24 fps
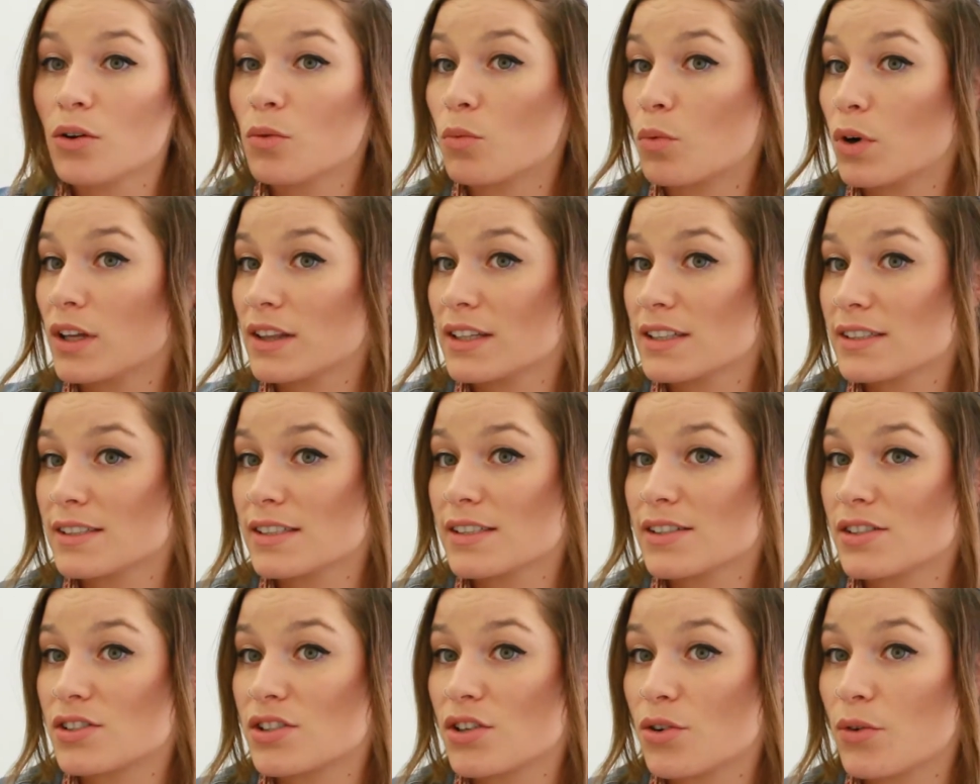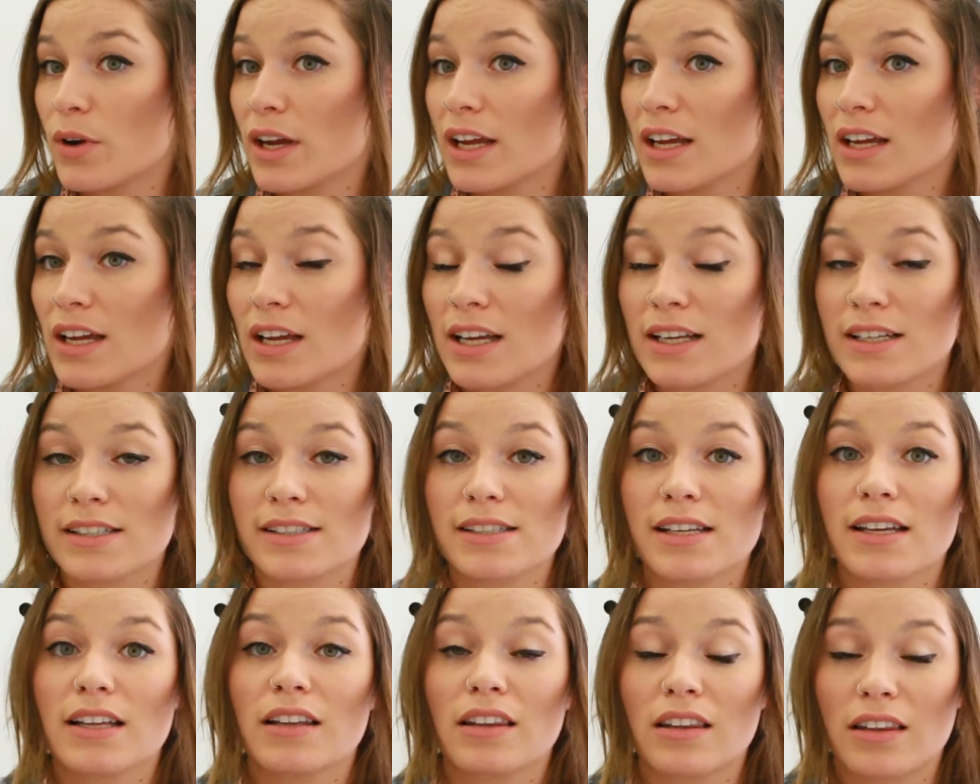What this is doing
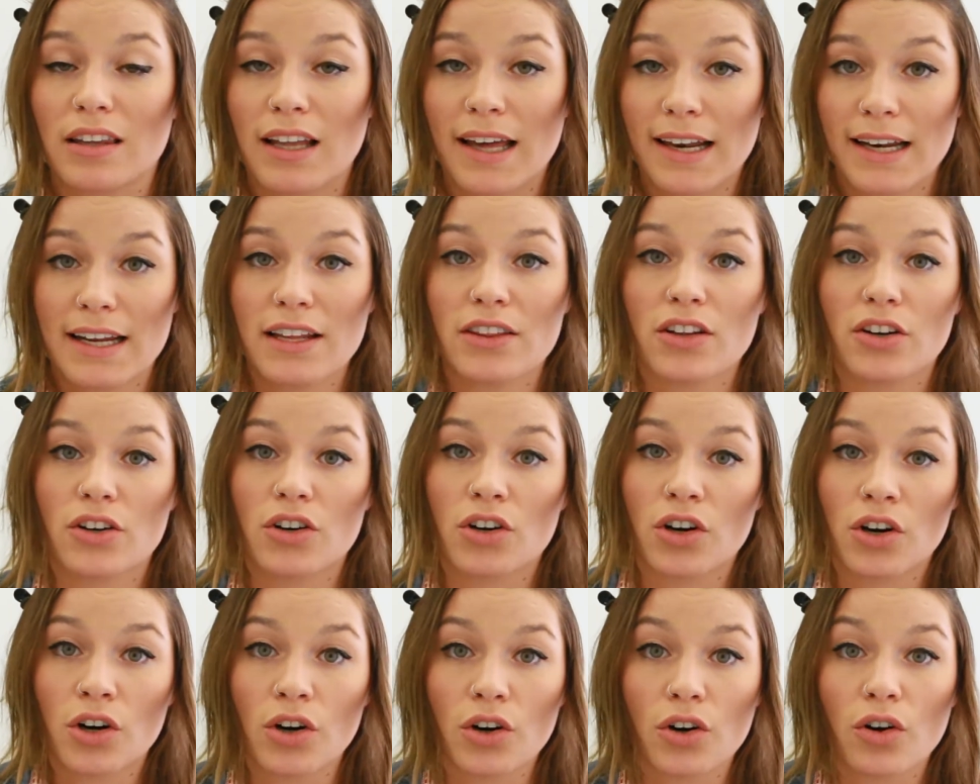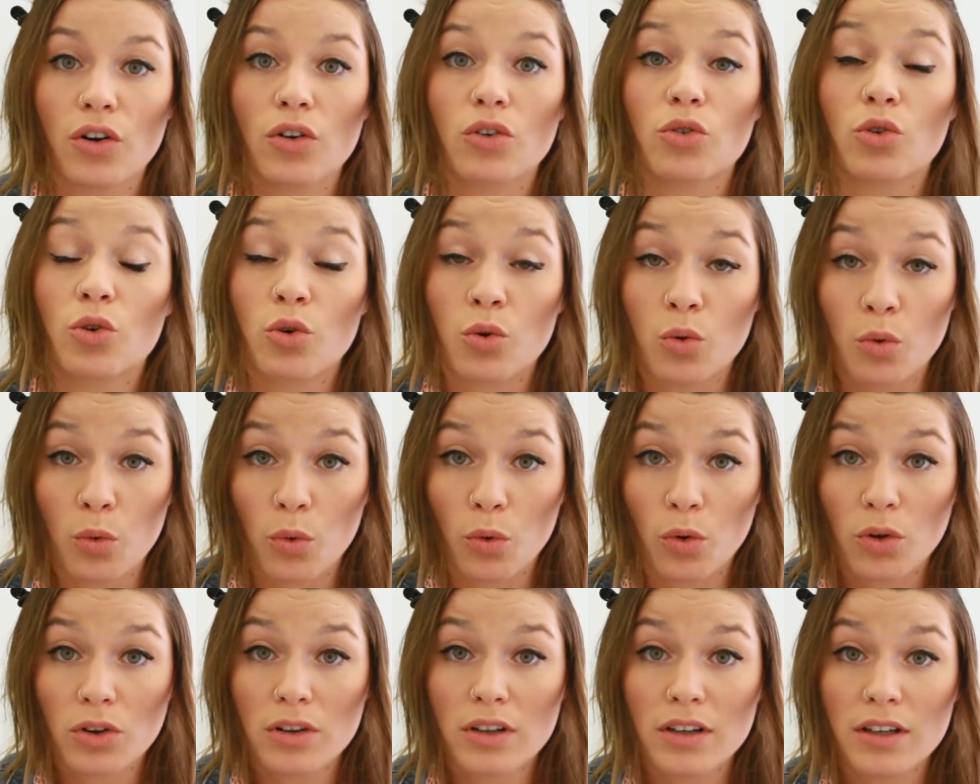is letting the curl
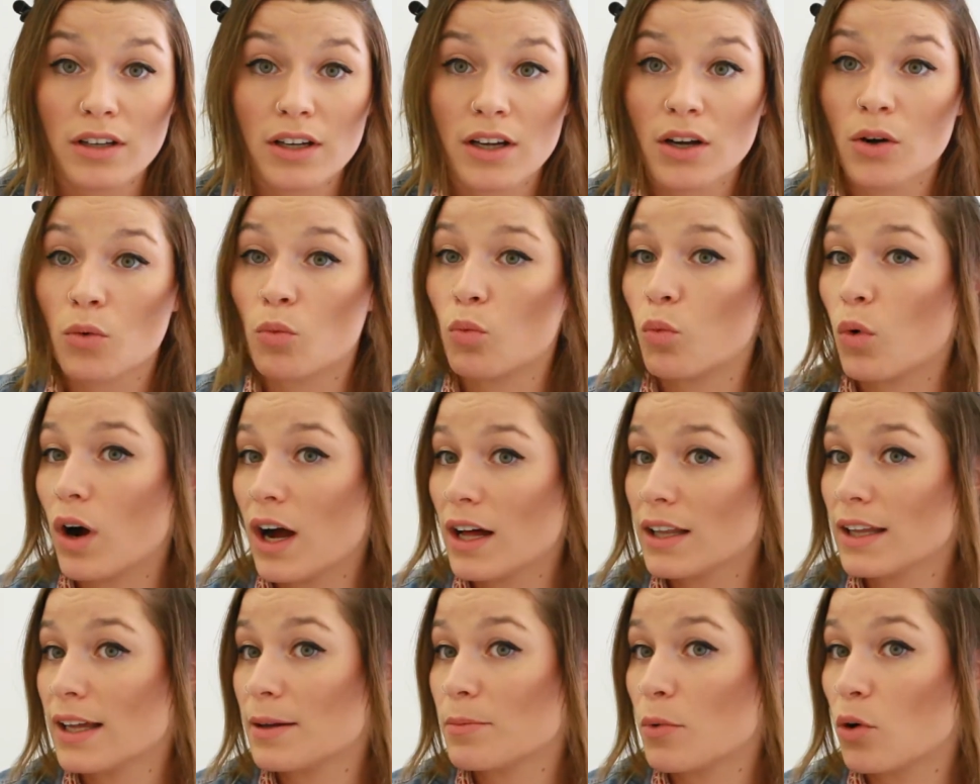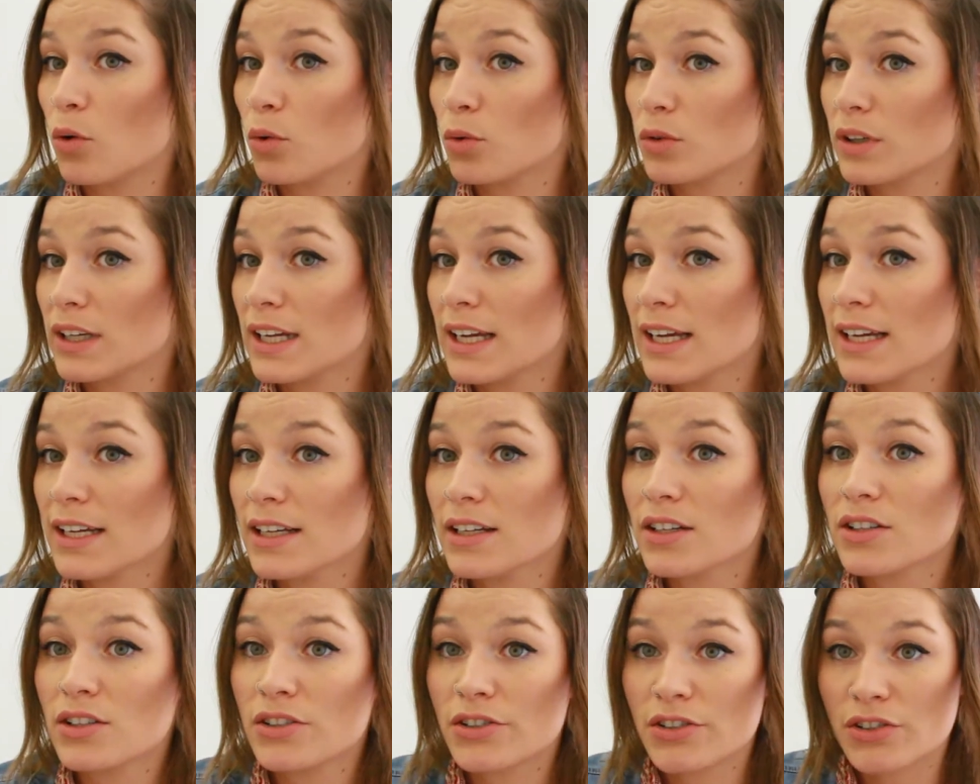cool while I'm holding it,
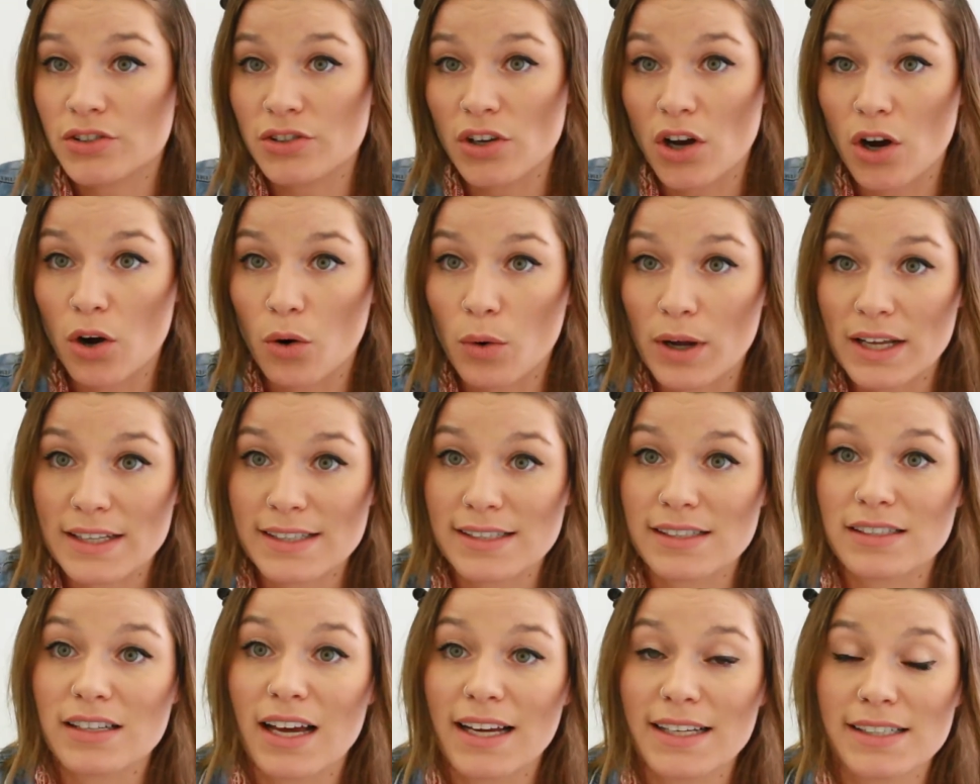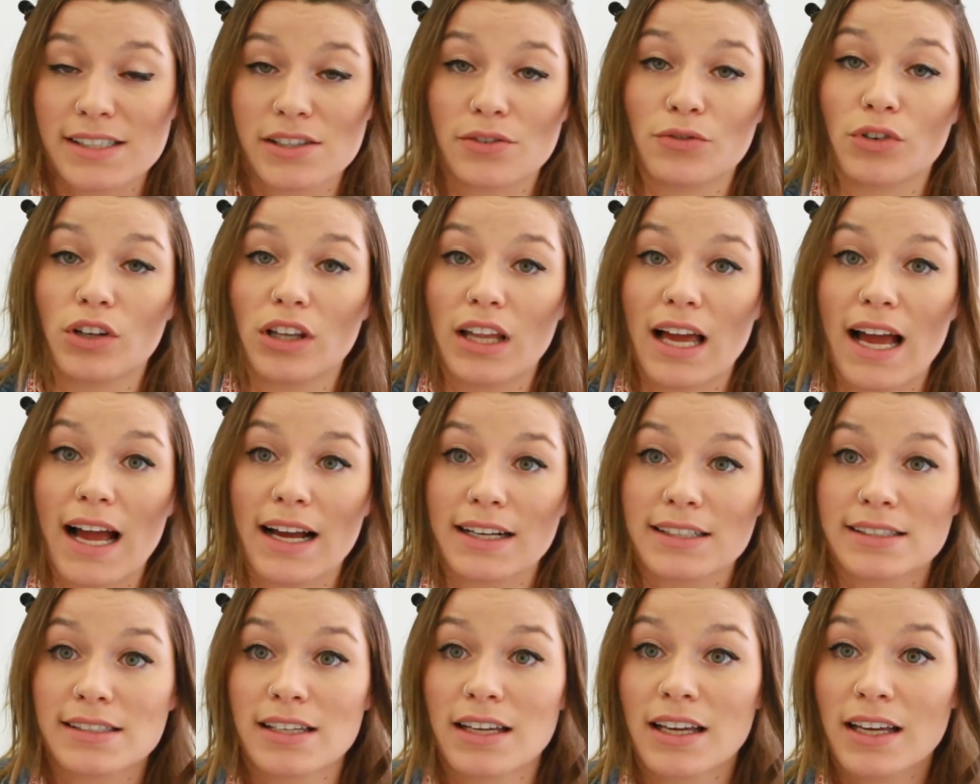so it's nice and
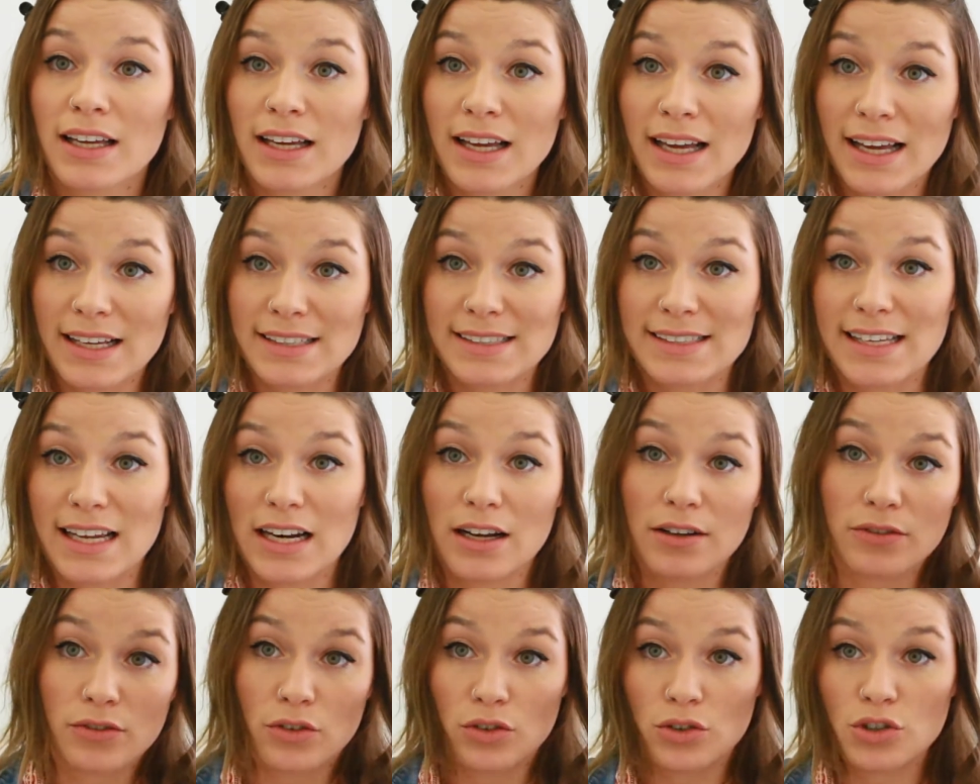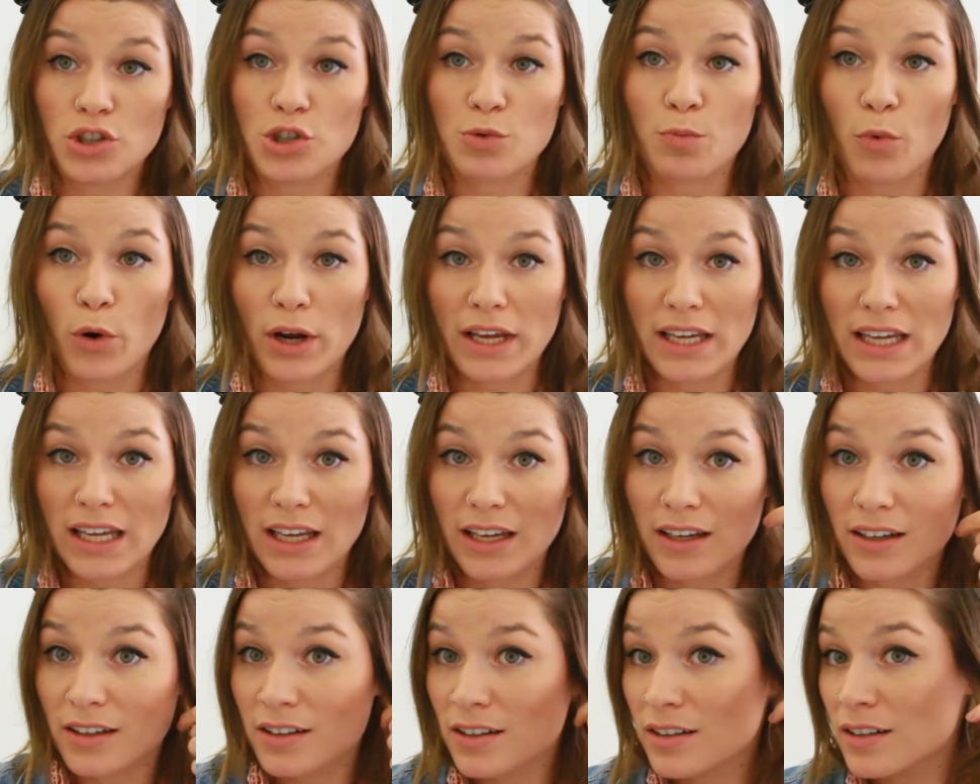relaxed instead of swingy.